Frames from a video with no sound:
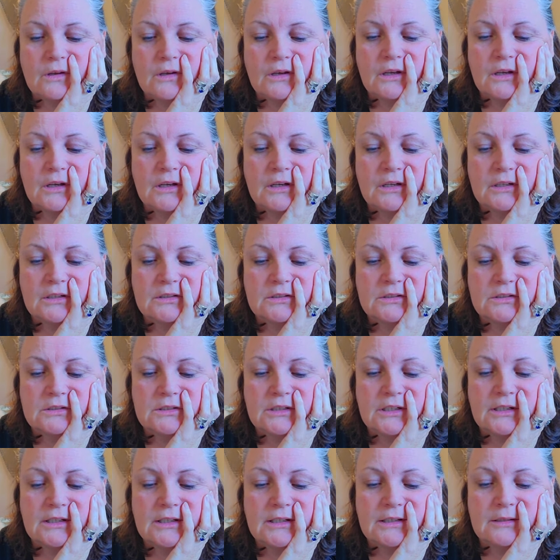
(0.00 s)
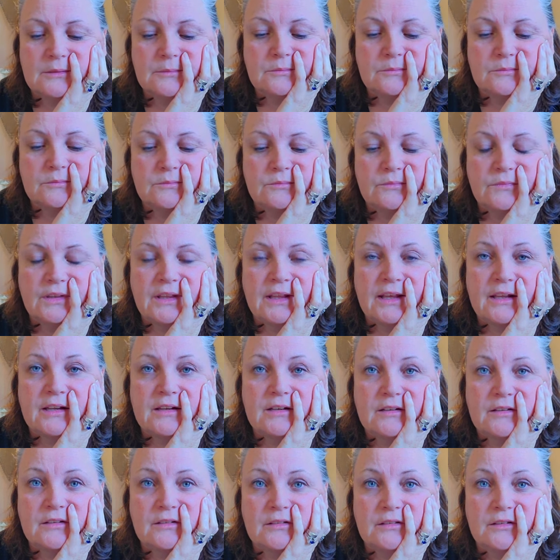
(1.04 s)
And
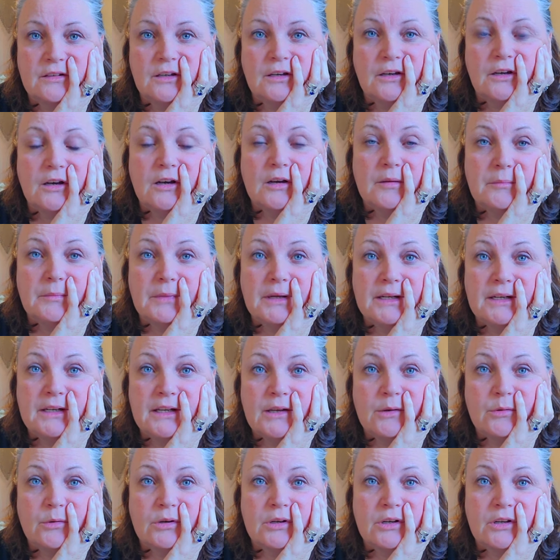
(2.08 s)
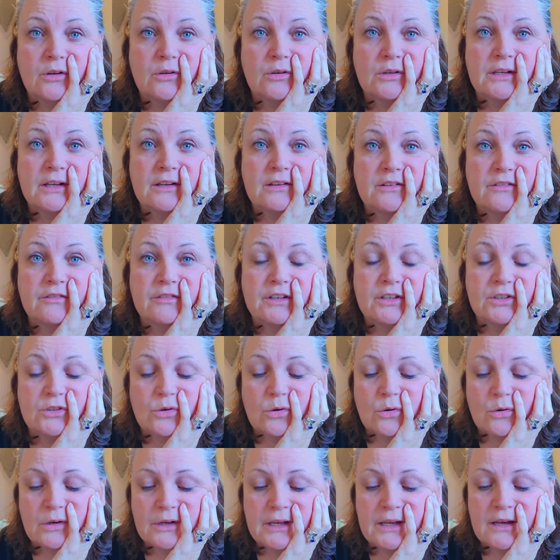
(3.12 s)
then on Monday, we're going to go down to
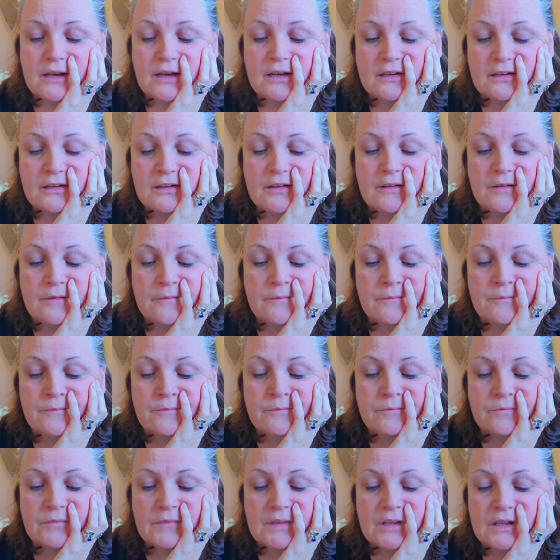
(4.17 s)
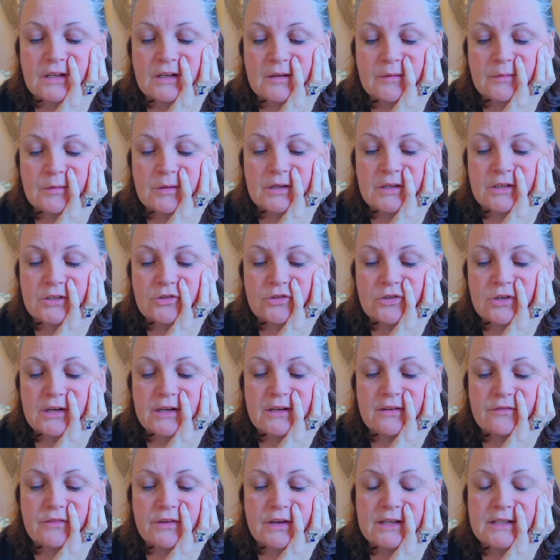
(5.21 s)
Victoria. And I'm going to try
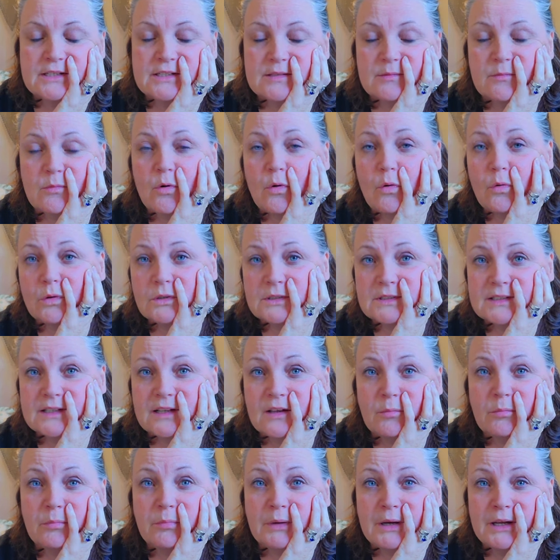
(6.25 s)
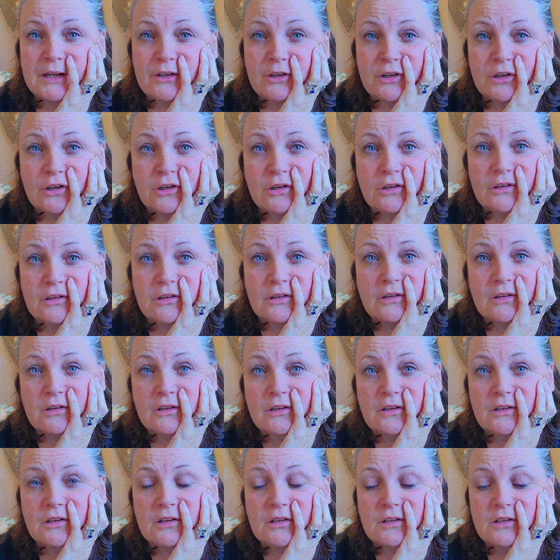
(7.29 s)
and find some wholesale butter
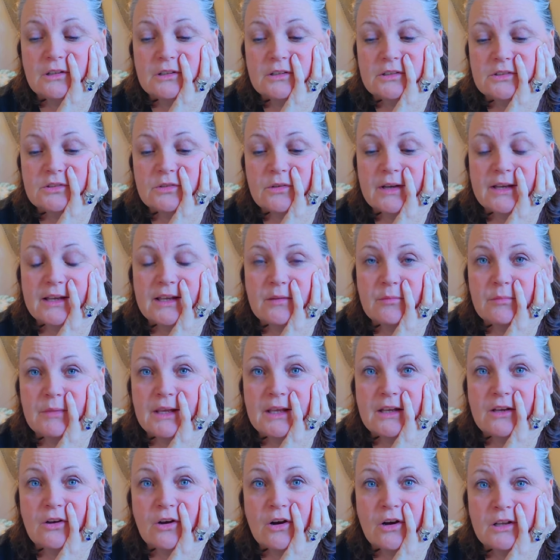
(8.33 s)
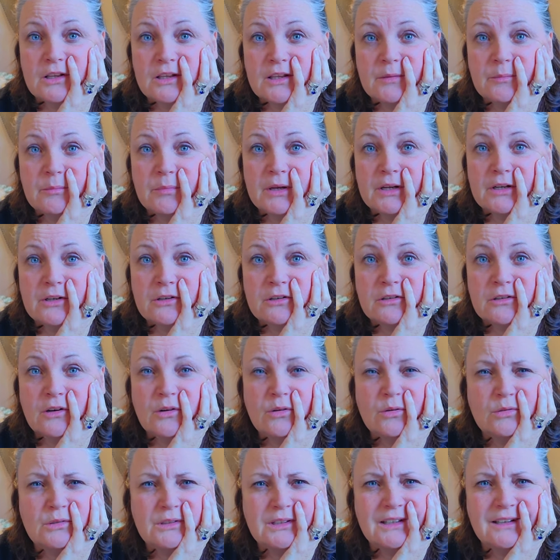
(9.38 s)
so I can make garlic butter.
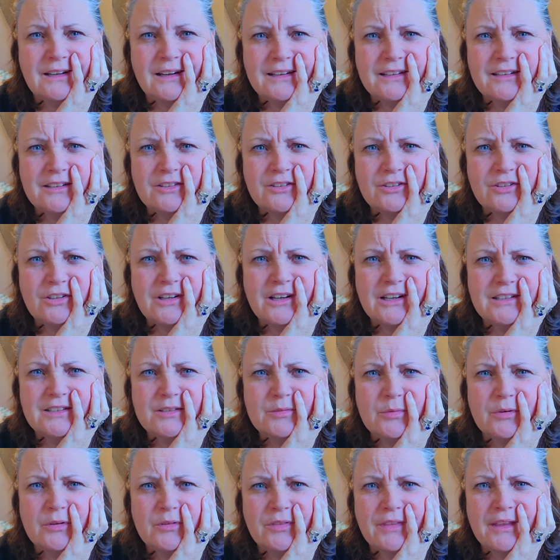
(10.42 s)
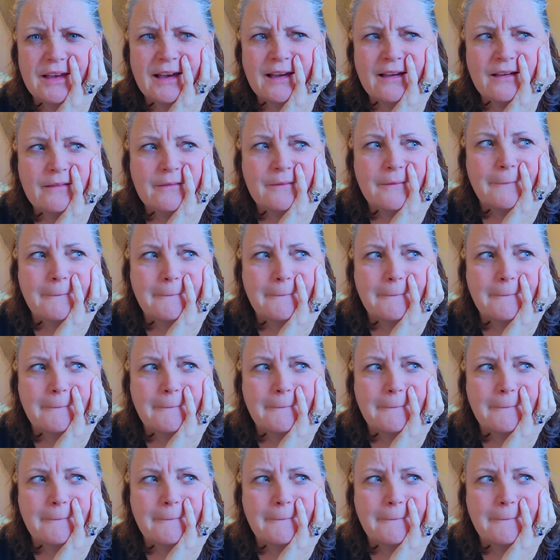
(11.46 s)
Oh, did I tell you guys about that?